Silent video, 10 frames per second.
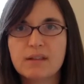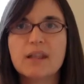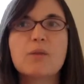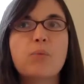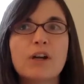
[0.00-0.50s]

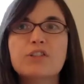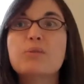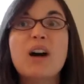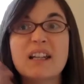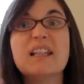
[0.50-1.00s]
like, what
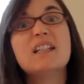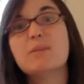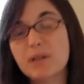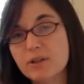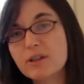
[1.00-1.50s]
do I need to
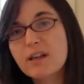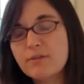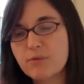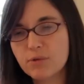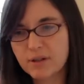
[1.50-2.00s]
be looking
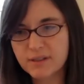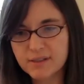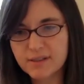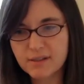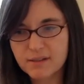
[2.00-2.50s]
for in
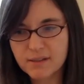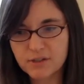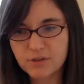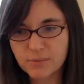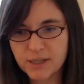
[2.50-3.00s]
this
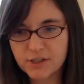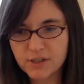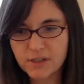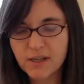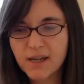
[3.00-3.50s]

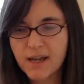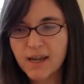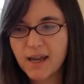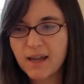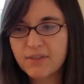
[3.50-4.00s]
situation?
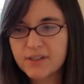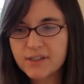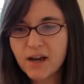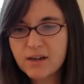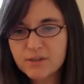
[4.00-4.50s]
And the
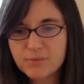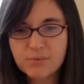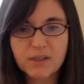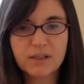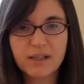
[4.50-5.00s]
docs
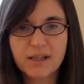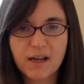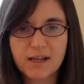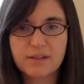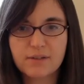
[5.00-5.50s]
really
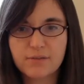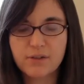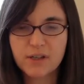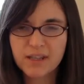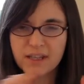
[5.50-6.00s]

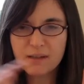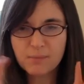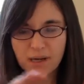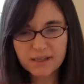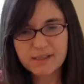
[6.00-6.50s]
they didn't
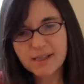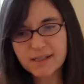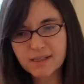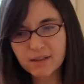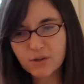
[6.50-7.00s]
mind us
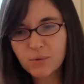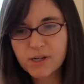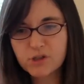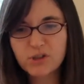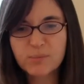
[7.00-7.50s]
asking the
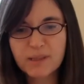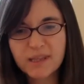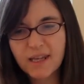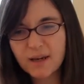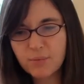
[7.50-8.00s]
questions,
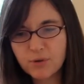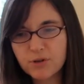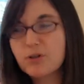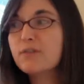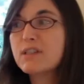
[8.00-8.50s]
but they were
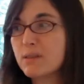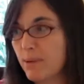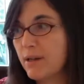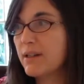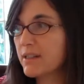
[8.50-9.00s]
nervous
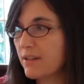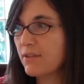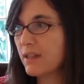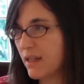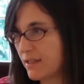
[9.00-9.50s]
about us
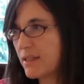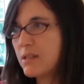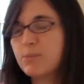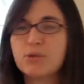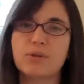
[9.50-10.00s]
giving the
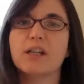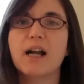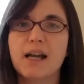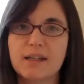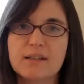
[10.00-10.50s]
anticipatory
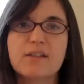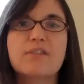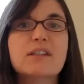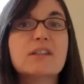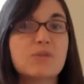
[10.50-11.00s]
guidance of
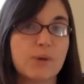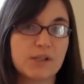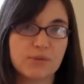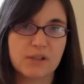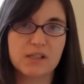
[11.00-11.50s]
this is what
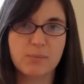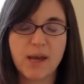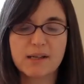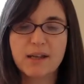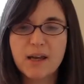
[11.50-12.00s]
to
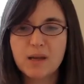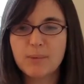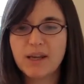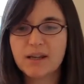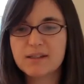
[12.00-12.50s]
expect,
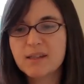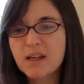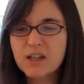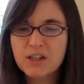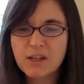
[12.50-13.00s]
because
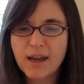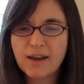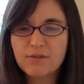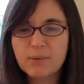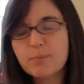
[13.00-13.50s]

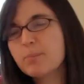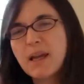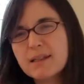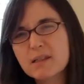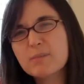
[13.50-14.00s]
every
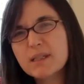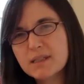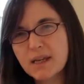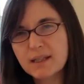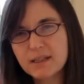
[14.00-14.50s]
case can be
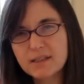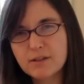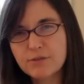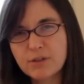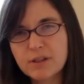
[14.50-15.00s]
slightly
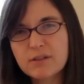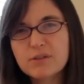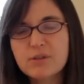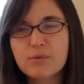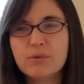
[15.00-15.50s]
different.
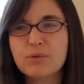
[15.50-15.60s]
So in